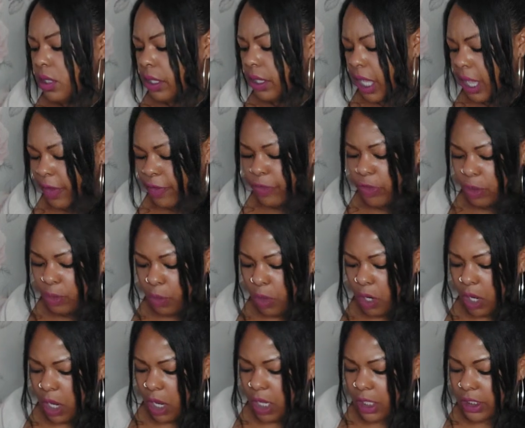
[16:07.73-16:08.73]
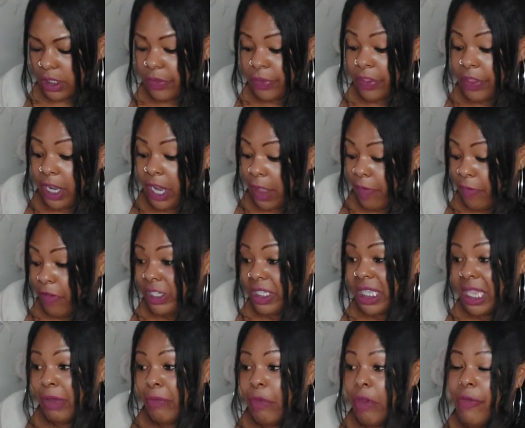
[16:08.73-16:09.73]
get a few more cards. The lovers
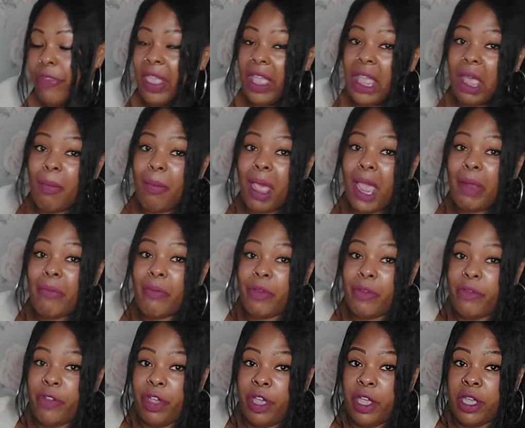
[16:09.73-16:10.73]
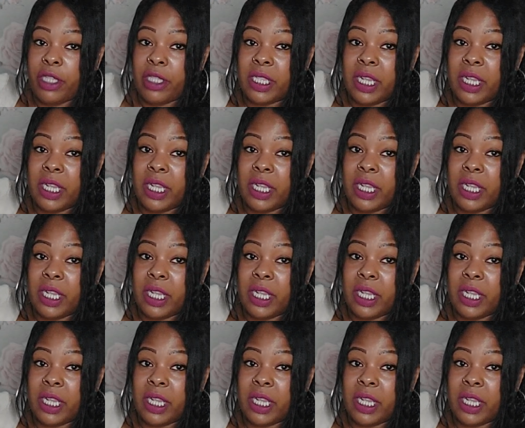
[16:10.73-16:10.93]
in That come out in reverse.